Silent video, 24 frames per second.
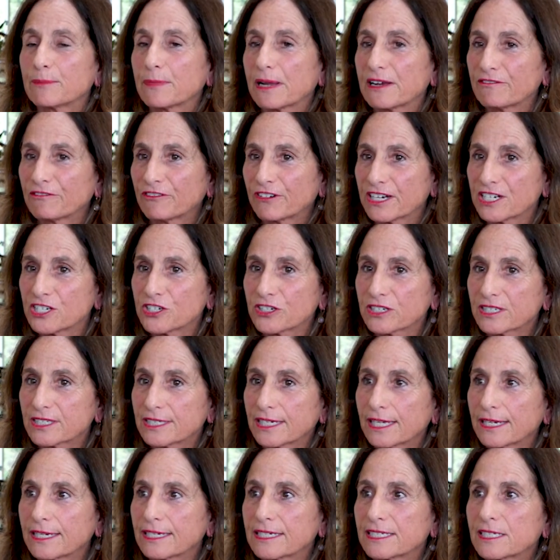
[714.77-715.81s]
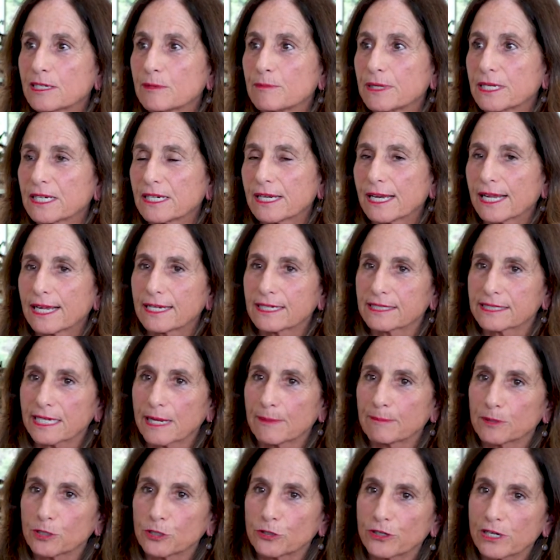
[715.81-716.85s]
My friend just said it to me today because
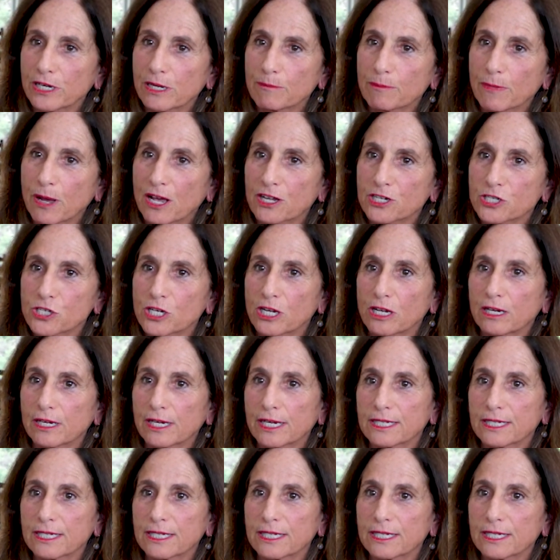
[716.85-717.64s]
I'm learning Mahjong,